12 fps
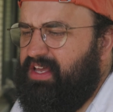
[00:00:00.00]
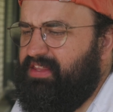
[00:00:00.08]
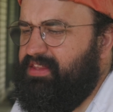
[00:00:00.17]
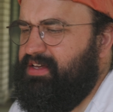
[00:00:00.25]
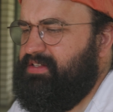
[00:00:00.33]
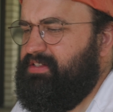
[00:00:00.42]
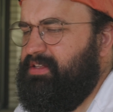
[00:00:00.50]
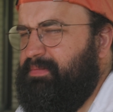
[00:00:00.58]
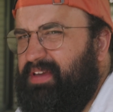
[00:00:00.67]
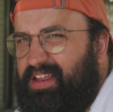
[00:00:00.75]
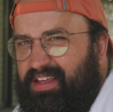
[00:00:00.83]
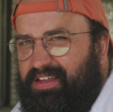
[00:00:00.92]
like this, the
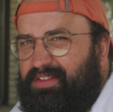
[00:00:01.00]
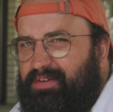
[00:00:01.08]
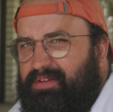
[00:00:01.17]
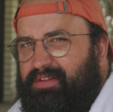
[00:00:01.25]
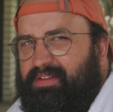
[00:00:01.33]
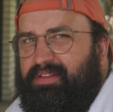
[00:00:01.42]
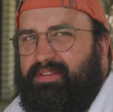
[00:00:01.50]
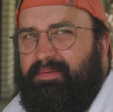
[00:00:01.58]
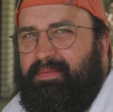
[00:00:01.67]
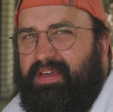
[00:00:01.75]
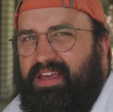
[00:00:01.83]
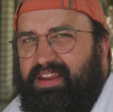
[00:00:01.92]
beginning of the
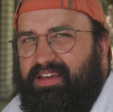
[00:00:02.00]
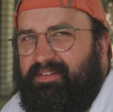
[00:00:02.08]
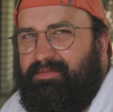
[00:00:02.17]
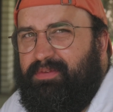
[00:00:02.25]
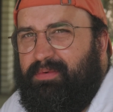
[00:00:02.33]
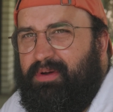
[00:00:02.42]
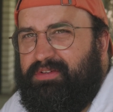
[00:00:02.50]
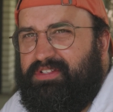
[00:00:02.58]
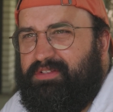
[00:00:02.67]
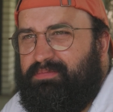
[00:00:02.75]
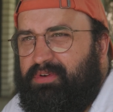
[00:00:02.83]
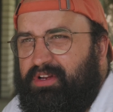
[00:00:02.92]
roast
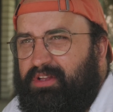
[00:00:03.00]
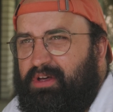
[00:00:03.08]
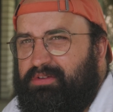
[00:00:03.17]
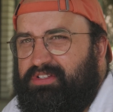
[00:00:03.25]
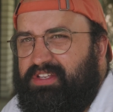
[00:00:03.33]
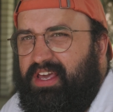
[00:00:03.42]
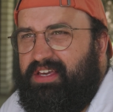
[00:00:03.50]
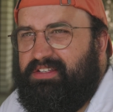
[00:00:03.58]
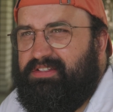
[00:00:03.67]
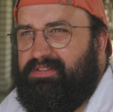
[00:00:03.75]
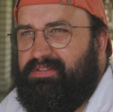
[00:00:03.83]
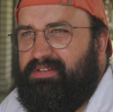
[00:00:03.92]
is pretty low
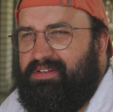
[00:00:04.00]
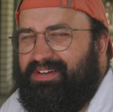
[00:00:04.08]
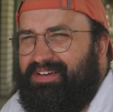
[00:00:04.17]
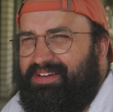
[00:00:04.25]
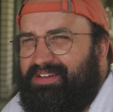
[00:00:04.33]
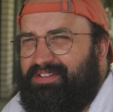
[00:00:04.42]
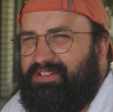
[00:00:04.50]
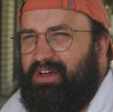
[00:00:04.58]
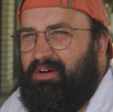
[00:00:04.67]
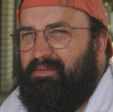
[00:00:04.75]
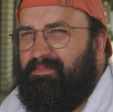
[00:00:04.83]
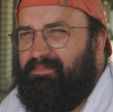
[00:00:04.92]
stakes.
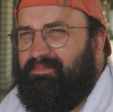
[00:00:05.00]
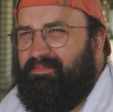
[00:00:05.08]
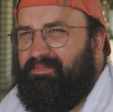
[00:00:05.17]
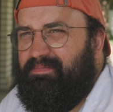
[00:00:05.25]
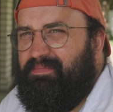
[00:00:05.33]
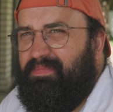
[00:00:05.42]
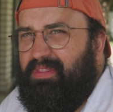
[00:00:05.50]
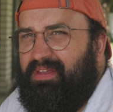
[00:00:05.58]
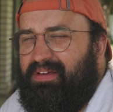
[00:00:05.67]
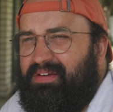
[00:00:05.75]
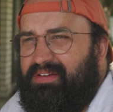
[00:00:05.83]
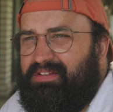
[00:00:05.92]
So
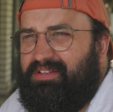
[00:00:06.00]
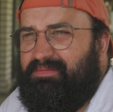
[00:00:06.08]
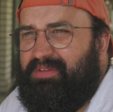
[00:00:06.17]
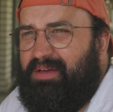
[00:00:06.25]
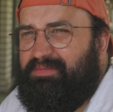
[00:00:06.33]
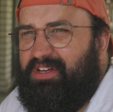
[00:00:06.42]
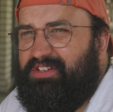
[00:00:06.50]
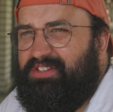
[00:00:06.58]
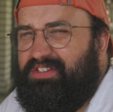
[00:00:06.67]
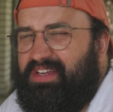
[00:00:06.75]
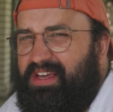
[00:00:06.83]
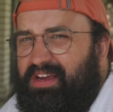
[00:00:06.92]
sometimes I'll
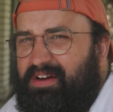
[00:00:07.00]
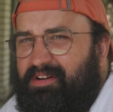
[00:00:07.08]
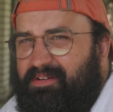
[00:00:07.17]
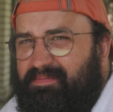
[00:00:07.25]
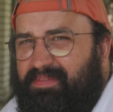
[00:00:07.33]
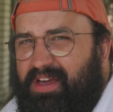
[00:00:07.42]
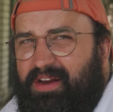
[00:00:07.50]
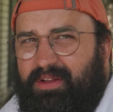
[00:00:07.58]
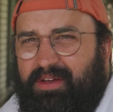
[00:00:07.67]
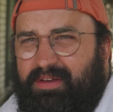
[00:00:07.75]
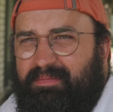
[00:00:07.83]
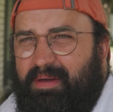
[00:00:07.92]
just sit here and kind of
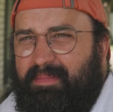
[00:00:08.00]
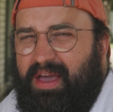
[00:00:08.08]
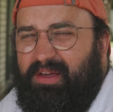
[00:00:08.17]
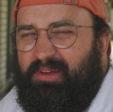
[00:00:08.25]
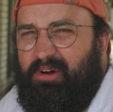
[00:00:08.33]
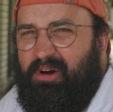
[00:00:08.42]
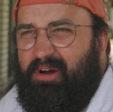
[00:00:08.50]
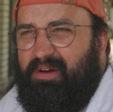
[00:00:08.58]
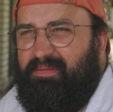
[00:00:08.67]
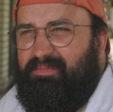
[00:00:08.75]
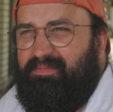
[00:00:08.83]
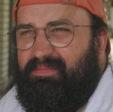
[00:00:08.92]
look at my backyard.